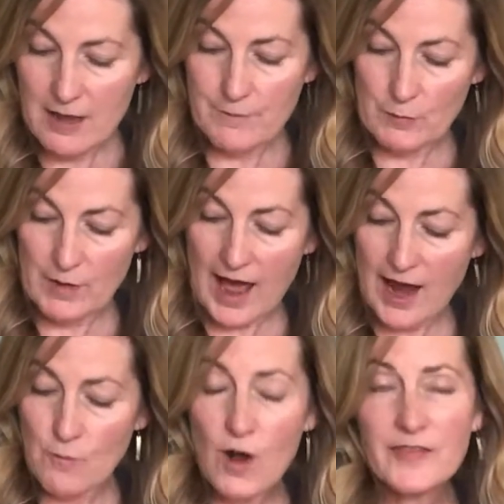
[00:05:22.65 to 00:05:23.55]
But
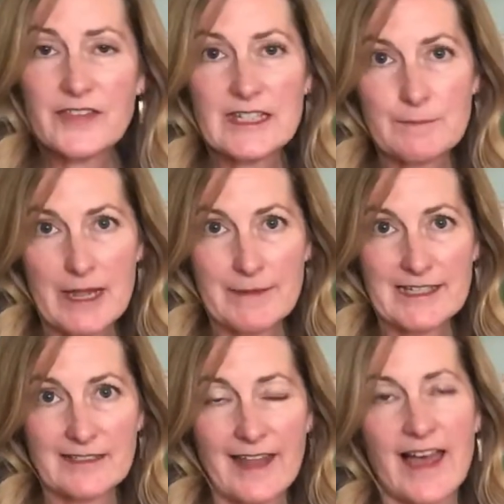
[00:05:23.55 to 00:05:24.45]
I want this baby
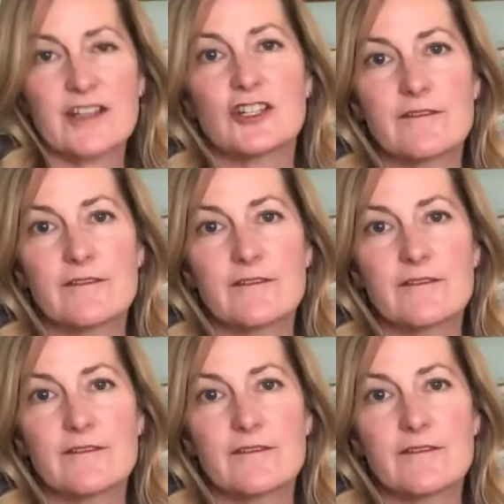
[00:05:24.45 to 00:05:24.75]
to latch,